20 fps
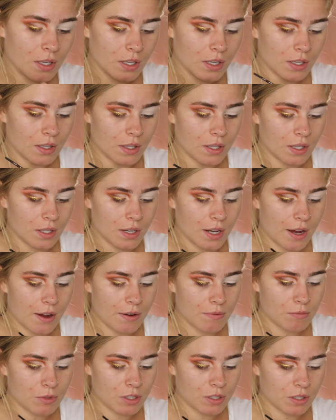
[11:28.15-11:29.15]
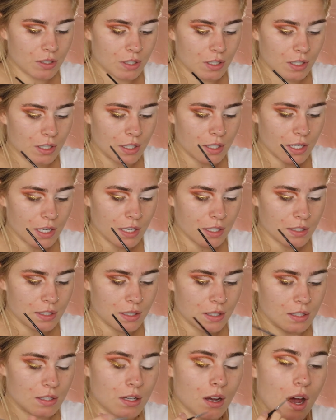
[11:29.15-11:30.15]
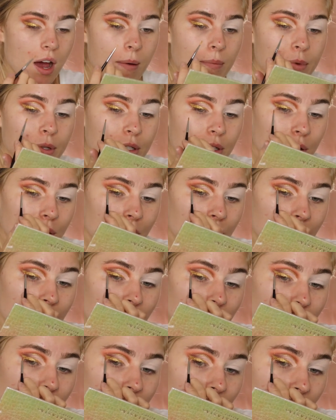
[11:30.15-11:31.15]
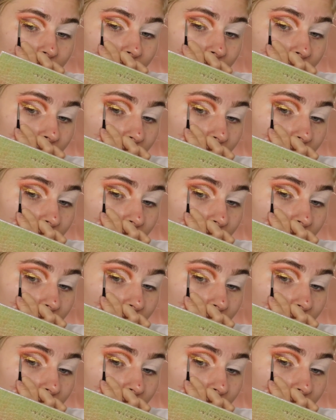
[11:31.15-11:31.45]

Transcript: And then now I'm just gonna connect the top to the wing.